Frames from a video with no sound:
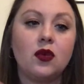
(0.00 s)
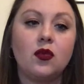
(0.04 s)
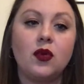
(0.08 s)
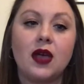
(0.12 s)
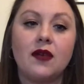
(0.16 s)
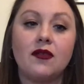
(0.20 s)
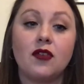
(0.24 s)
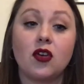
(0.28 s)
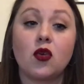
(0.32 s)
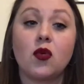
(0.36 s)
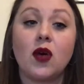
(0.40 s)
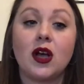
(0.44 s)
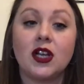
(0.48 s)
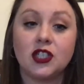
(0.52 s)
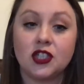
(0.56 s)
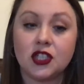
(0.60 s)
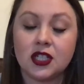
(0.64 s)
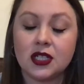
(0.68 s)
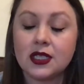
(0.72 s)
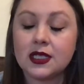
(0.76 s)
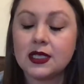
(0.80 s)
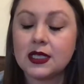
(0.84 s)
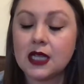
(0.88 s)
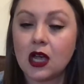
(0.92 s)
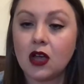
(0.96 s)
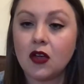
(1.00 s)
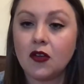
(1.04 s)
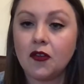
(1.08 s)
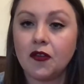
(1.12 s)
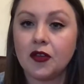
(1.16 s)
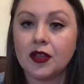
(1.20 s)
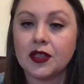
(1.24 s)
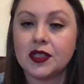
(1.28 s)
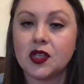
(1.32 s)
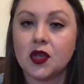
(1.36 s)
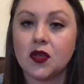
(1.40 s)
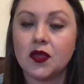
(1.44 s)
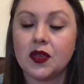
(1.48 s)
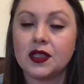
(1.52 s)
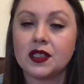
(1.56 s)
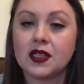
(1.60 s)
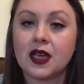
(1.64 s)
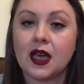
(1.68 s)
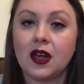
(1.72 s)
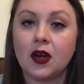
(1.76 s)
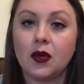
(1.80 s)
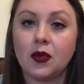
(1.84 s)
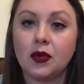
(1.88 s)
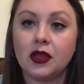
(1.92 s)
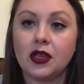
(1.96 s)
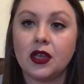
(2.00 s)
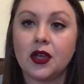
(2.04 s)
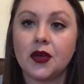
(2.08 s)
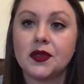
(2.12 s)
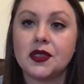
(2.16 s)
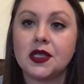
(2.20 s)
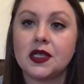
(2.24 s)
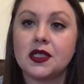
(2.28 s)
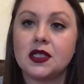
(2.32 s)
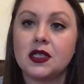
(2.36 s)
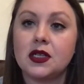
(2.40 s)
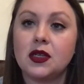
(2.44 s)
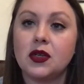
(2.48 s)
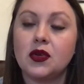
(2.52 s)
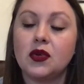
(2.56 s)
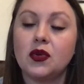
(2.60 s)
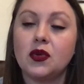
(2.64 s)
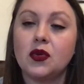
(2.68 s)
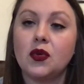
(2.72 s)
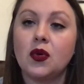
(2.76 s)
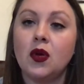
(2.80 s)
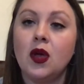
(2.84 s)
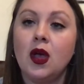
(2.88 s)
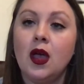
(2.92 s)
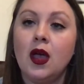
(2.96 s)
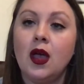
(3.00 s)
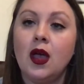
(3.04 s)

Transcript: we have the question self. And so this kind of really goes into